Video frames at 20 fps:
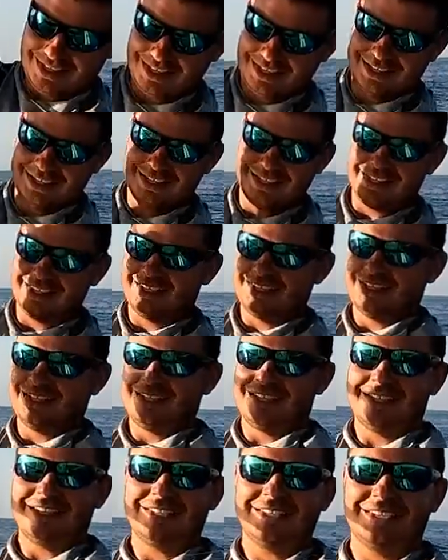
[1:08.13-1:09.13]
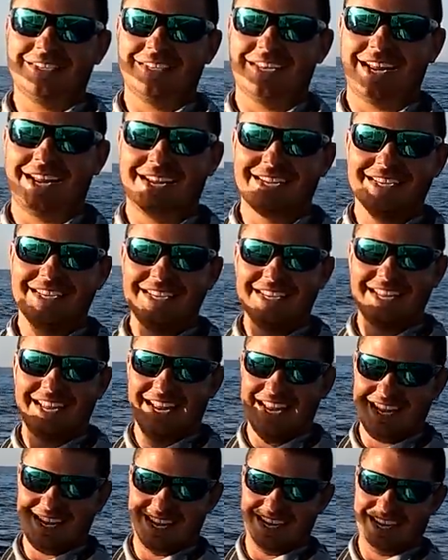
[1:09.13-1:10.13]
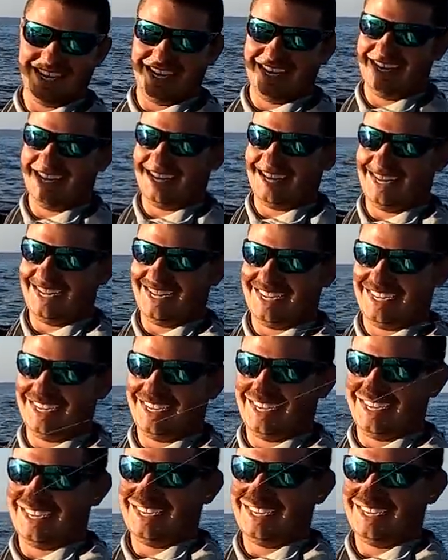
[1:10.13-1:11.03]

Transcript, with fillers: Holy cow, that shark came out of nowhere.